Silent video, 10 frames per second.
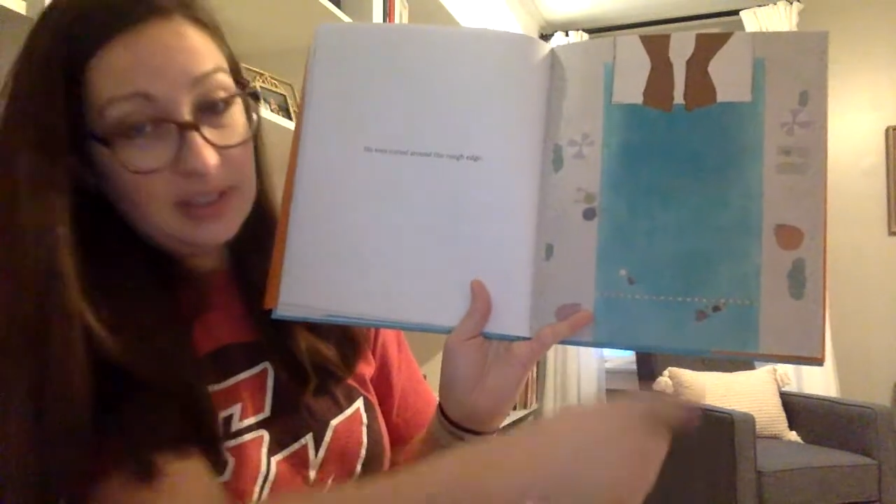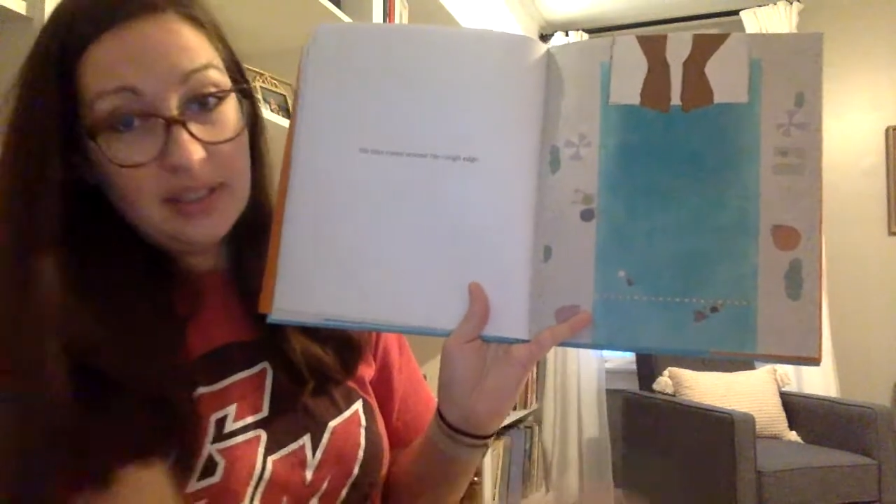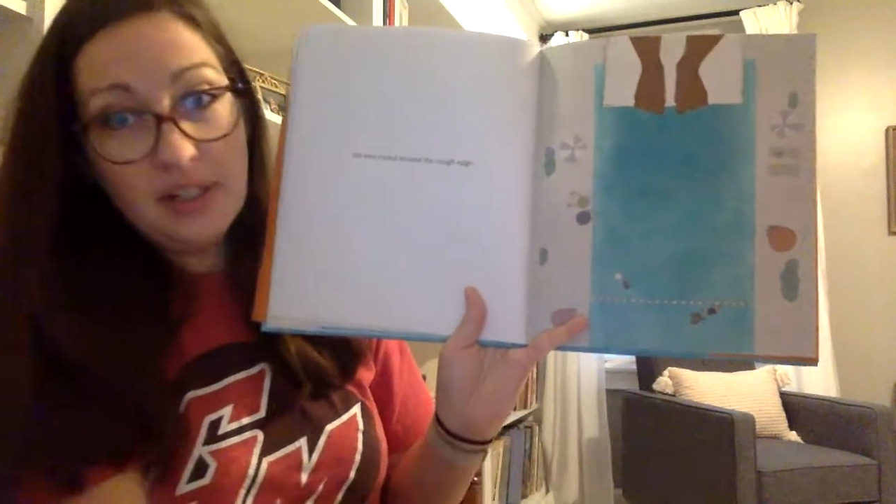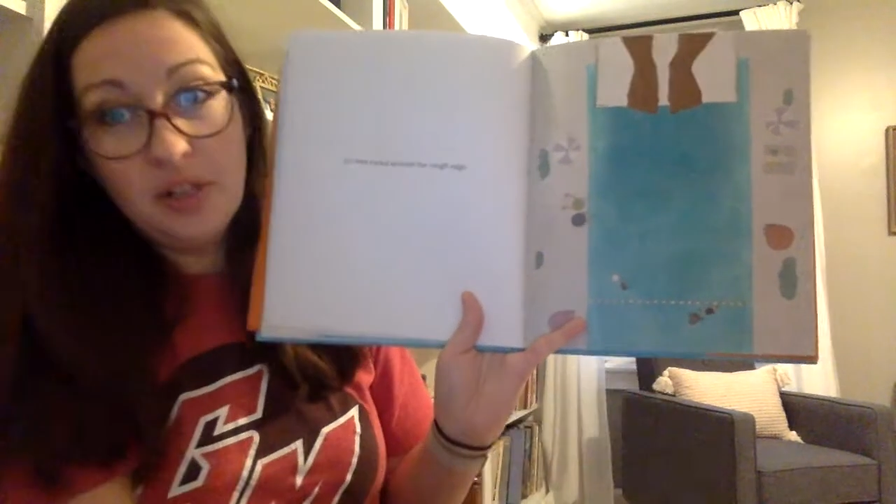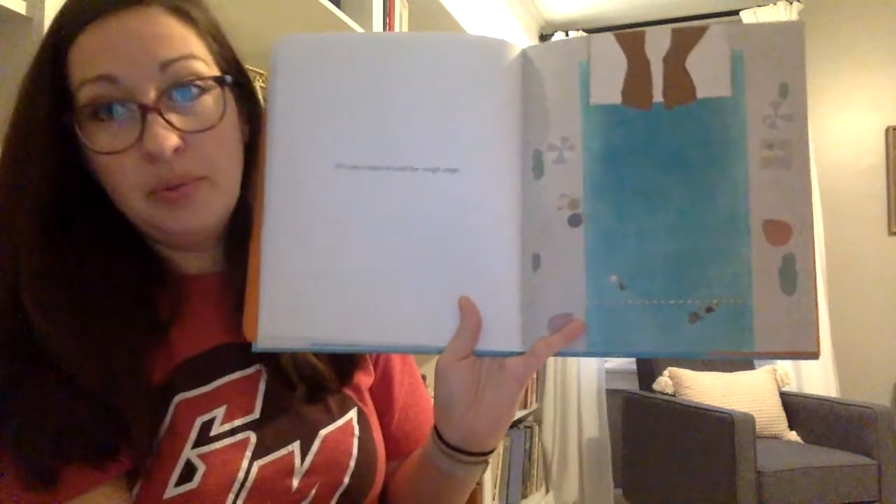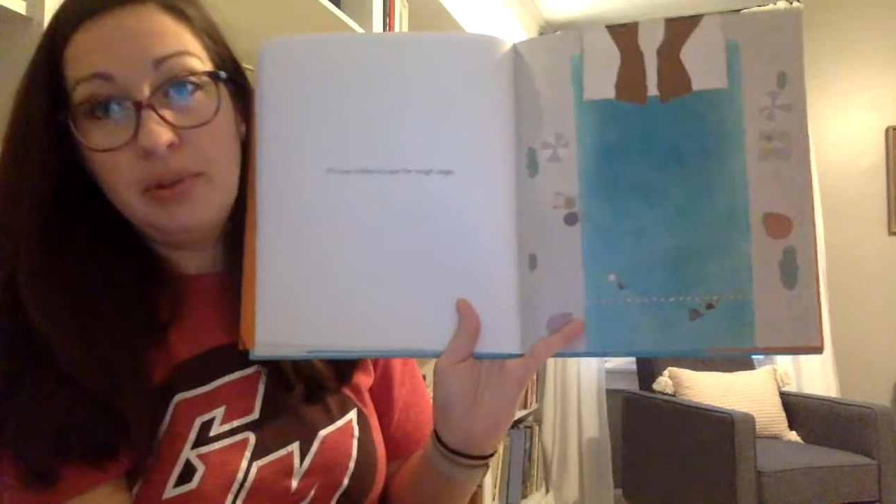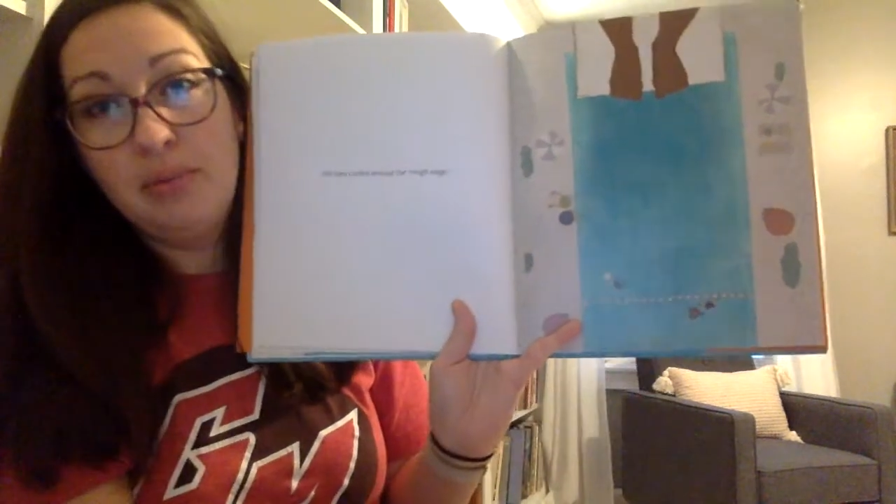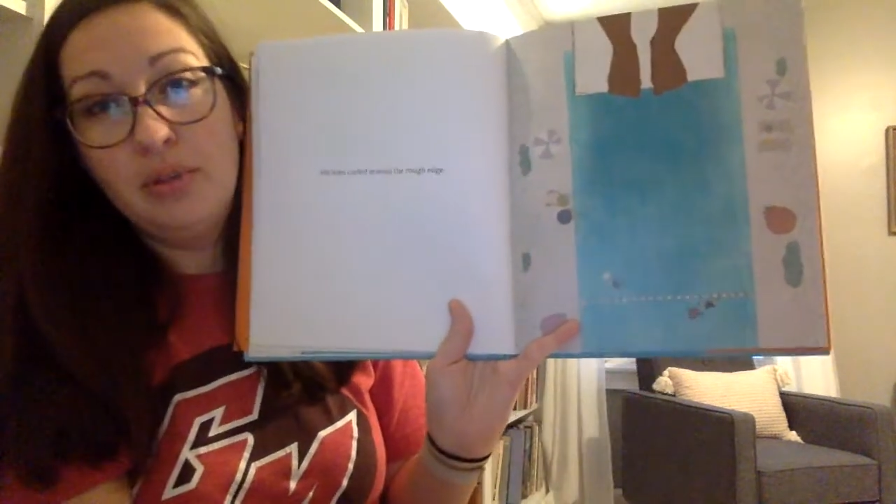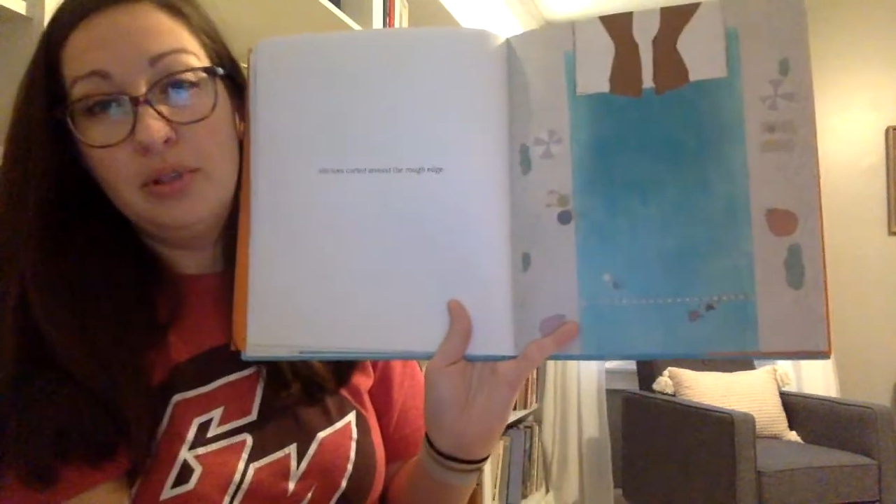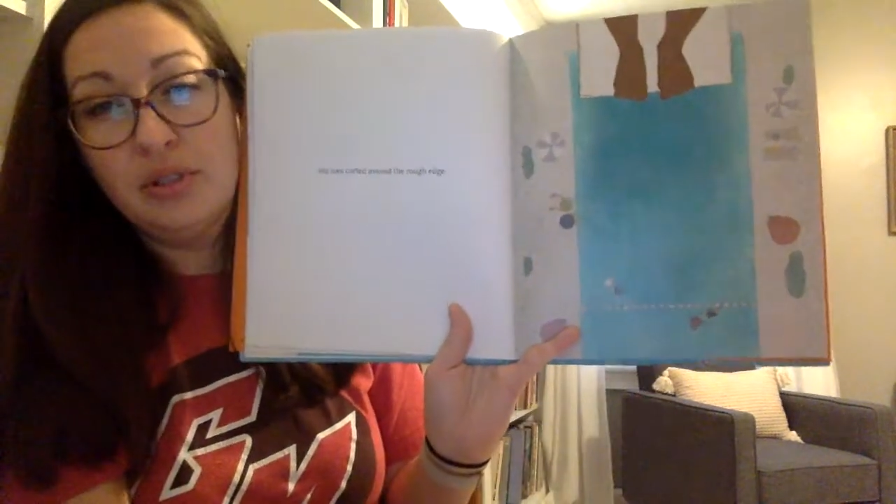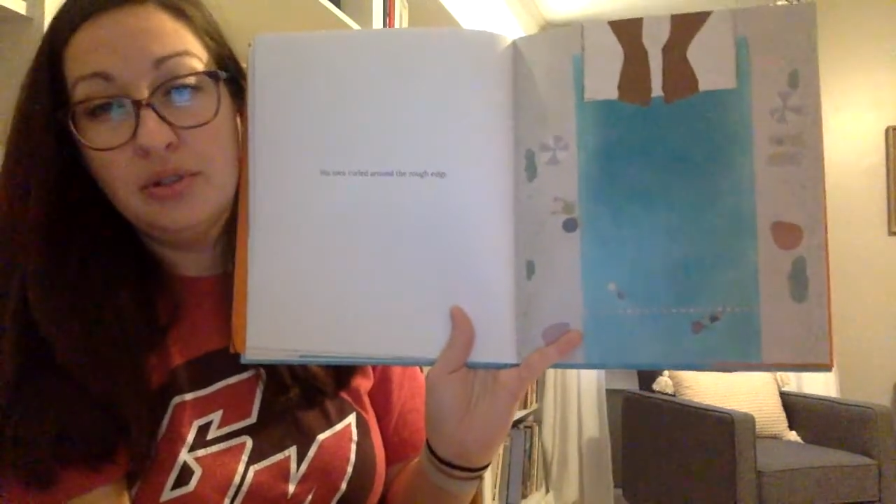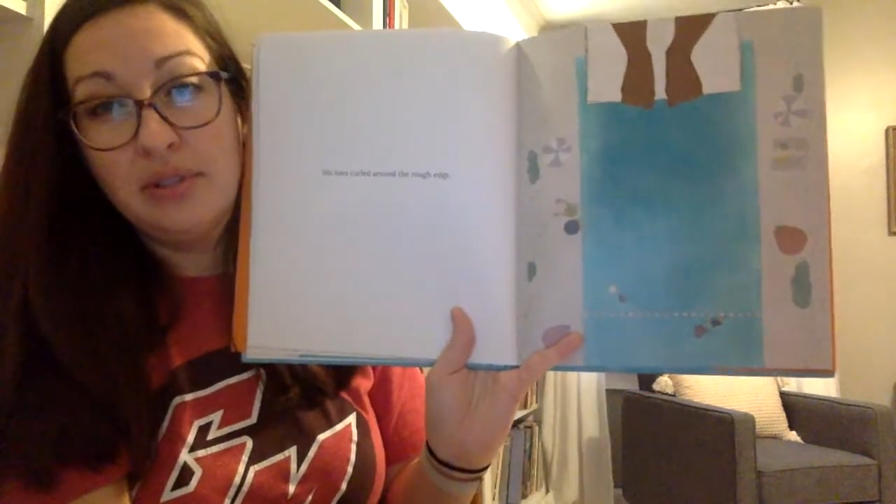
Oh, the people look so